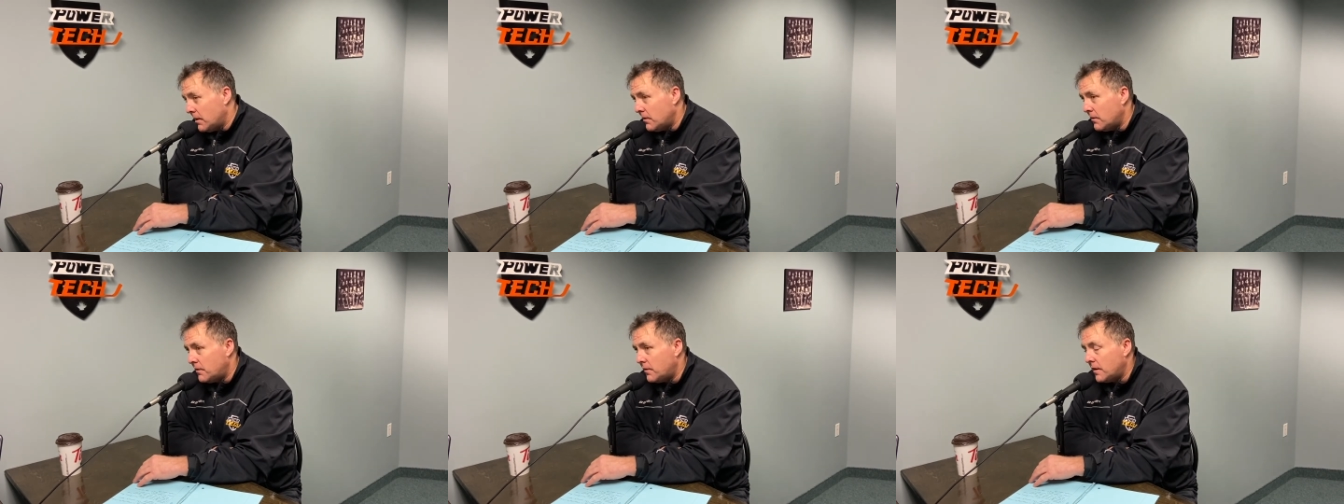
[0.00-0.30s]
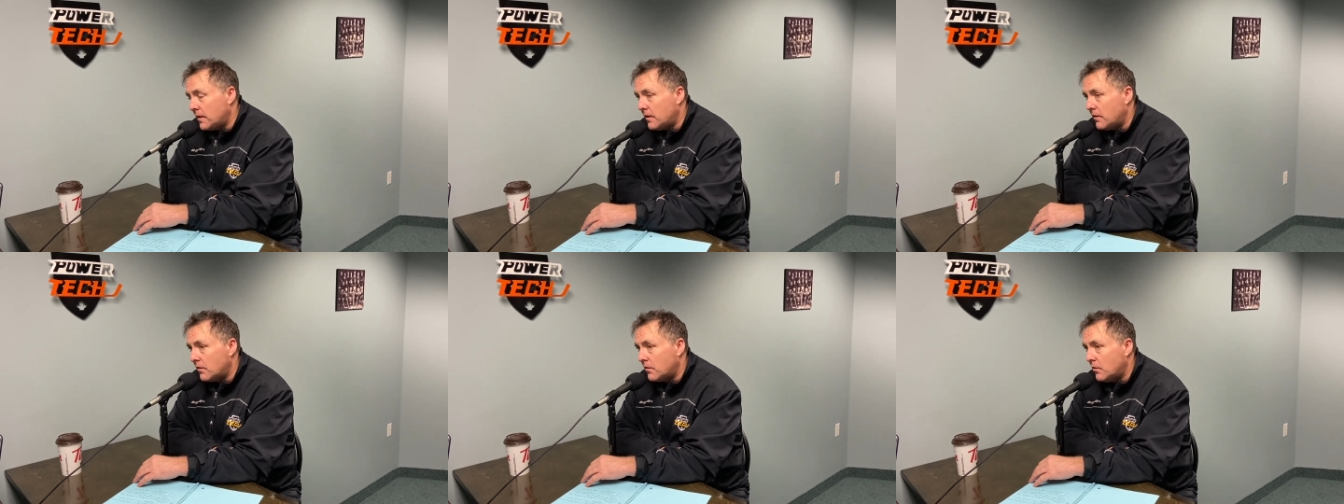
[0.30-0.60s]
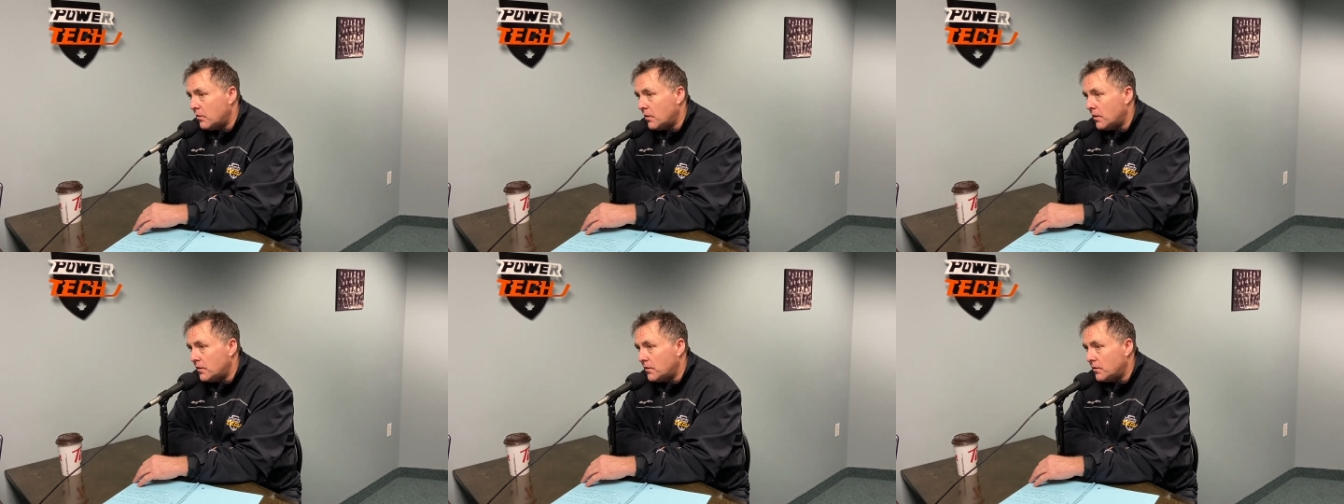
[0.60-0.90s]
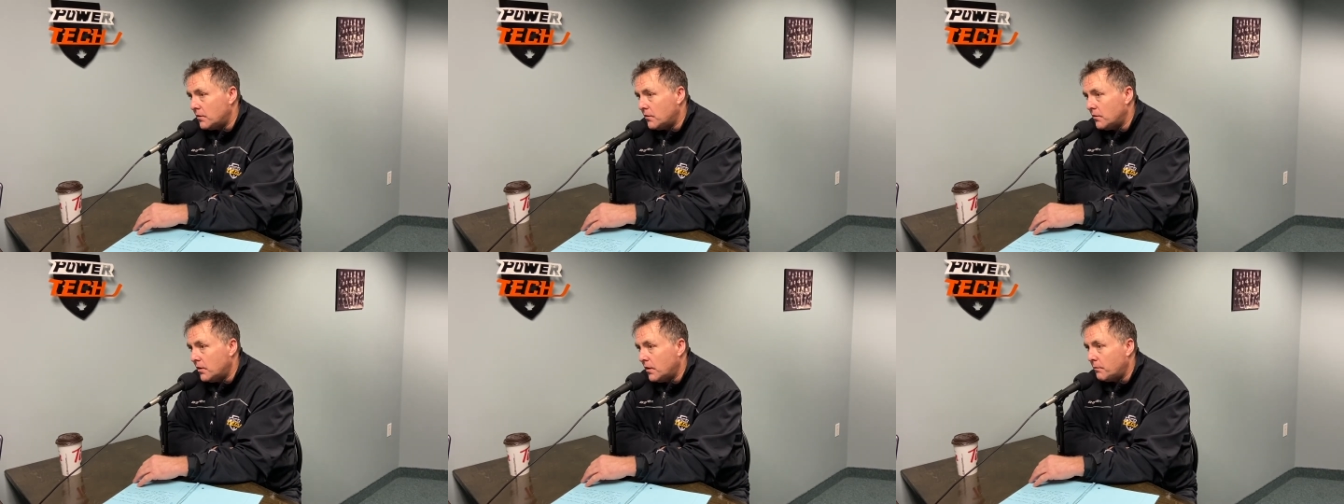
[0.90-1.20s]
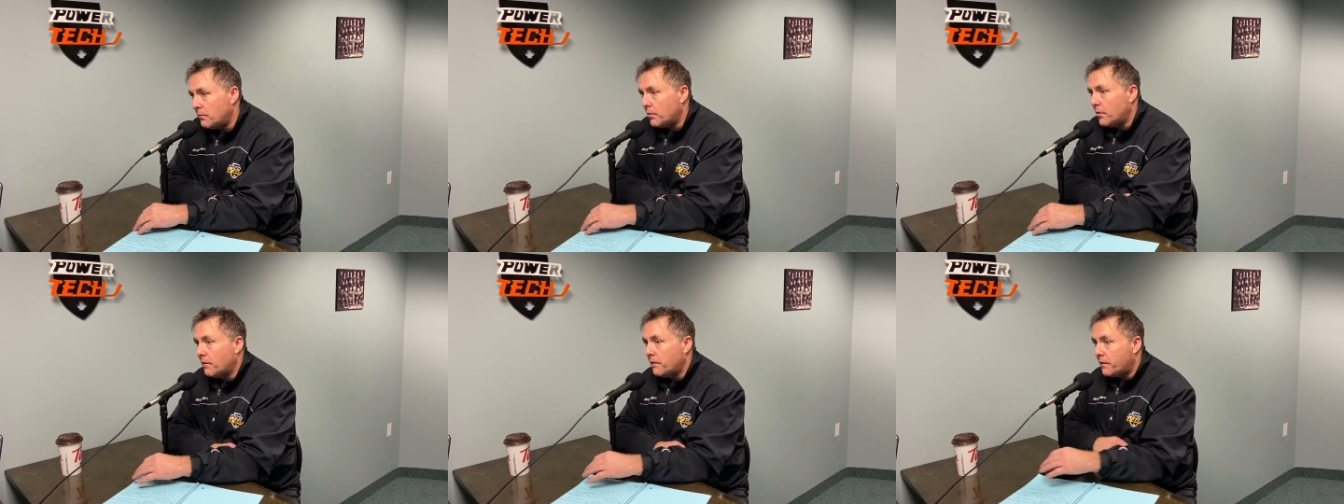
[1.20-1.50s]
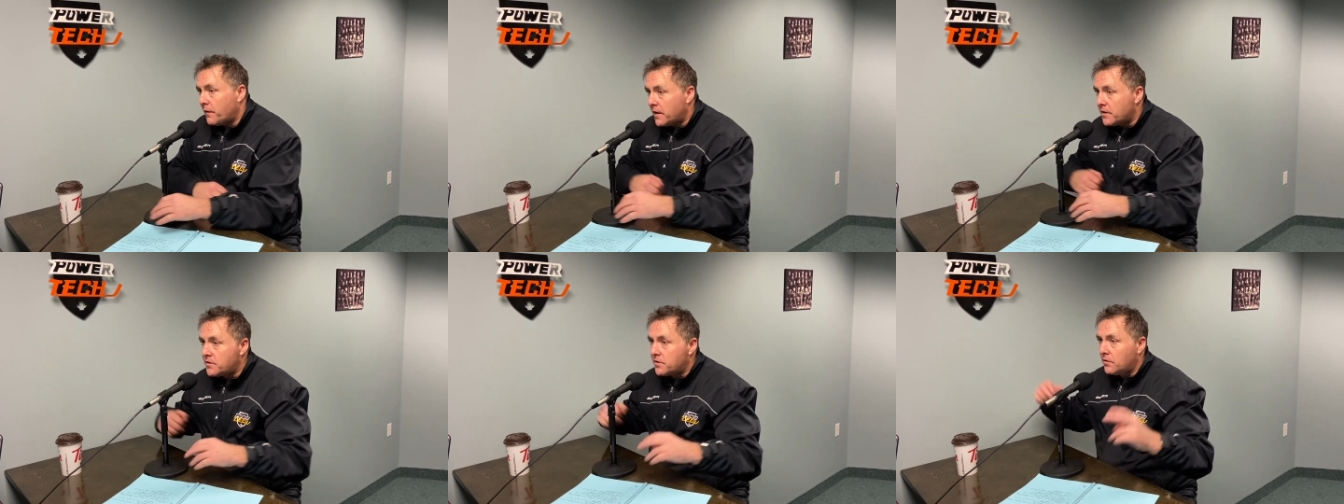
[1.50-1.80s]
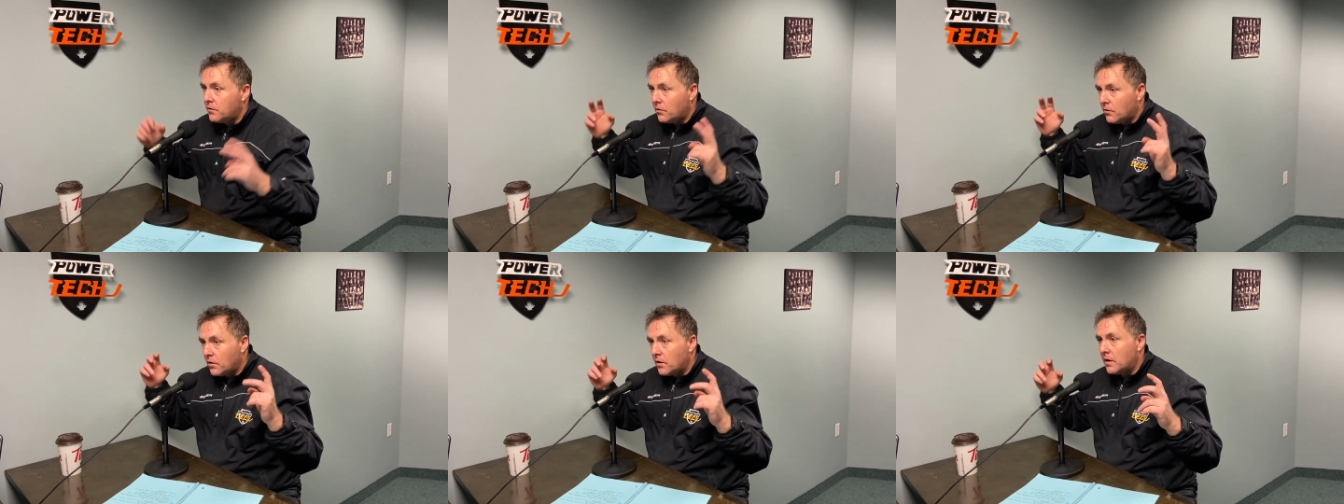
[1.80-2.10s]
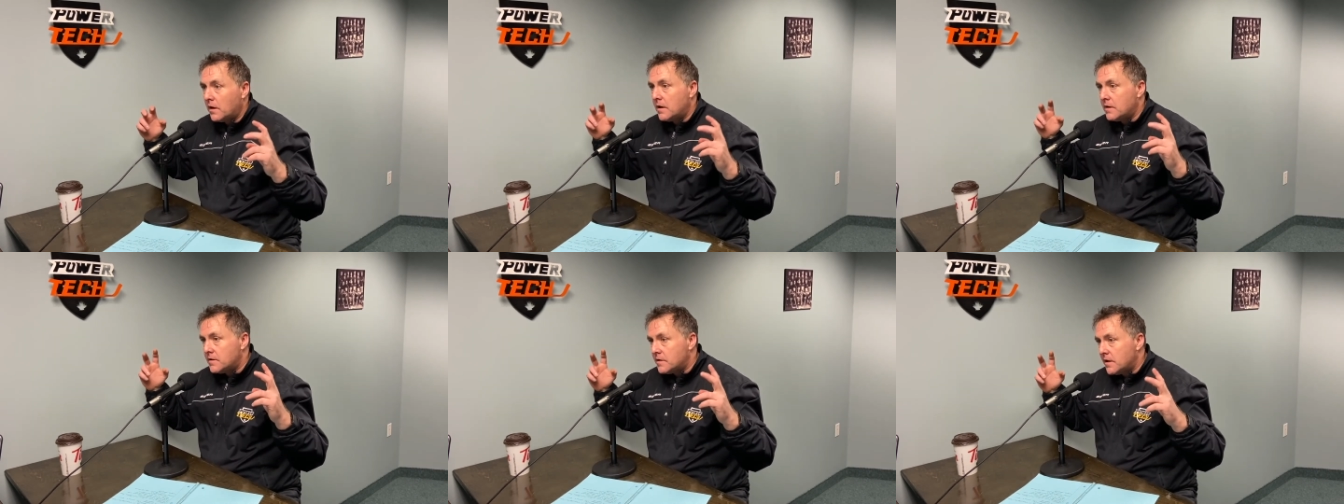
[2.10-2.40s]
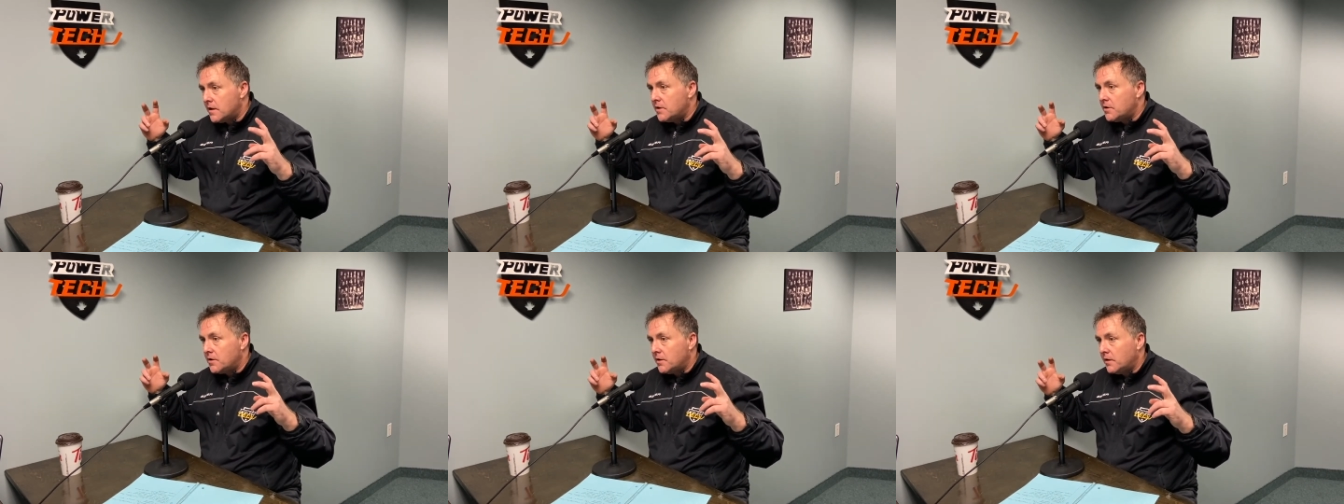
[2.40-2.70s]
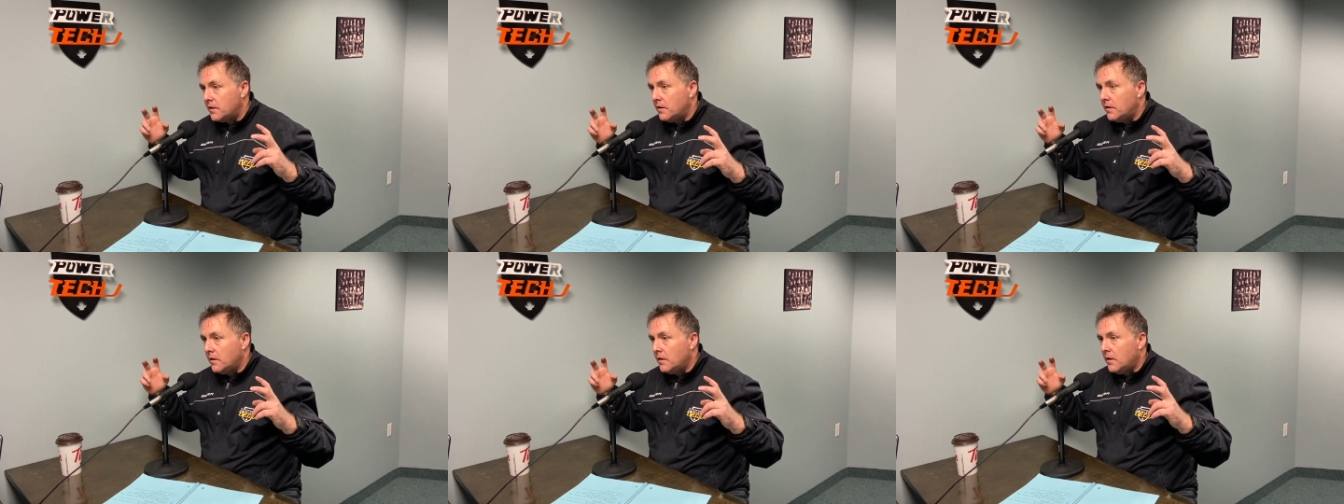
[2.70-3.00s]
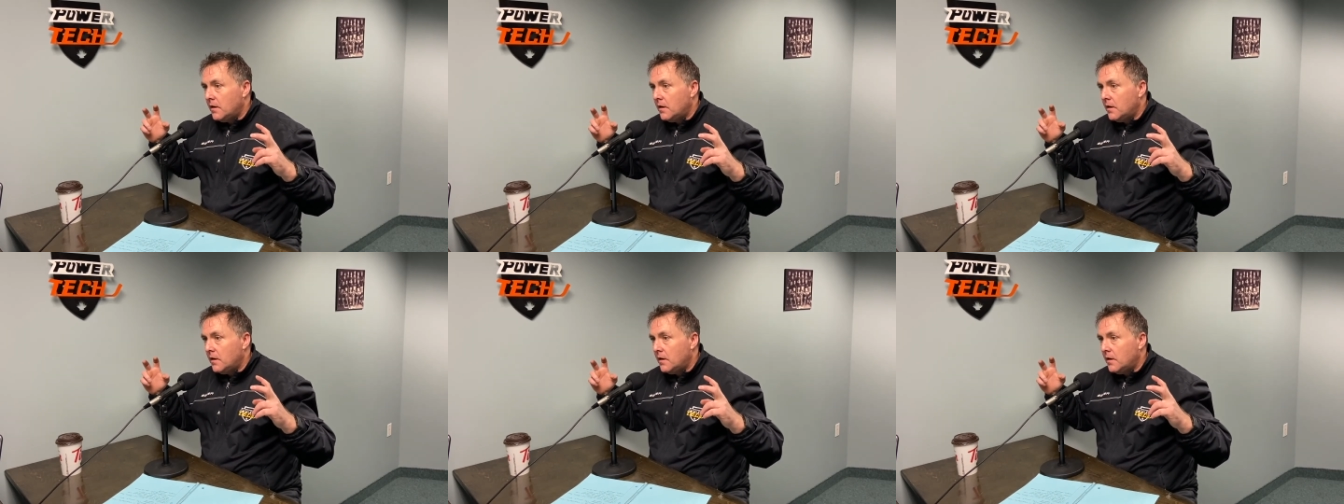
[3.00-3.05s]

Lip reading: You think you're going to a professional organization